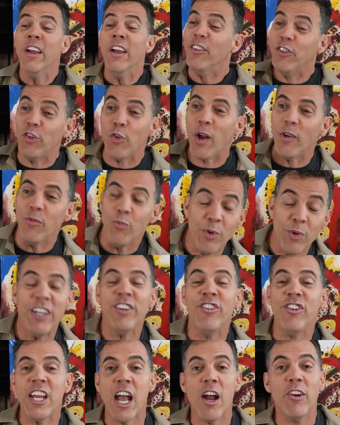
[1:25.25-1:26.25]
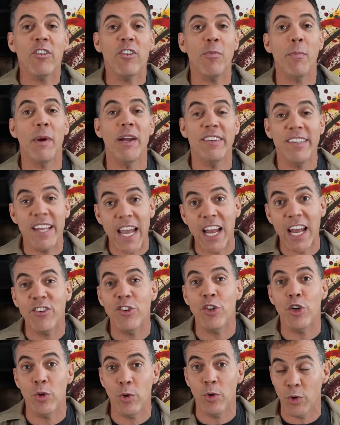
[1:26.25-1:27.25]
So I reached out to my
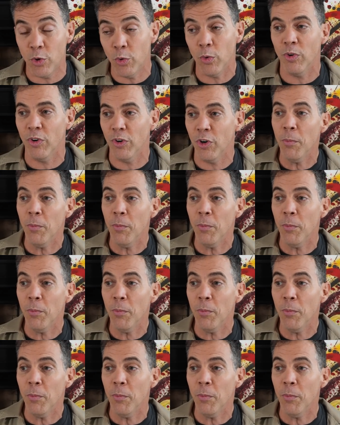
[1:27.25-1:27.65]
tattoo guru,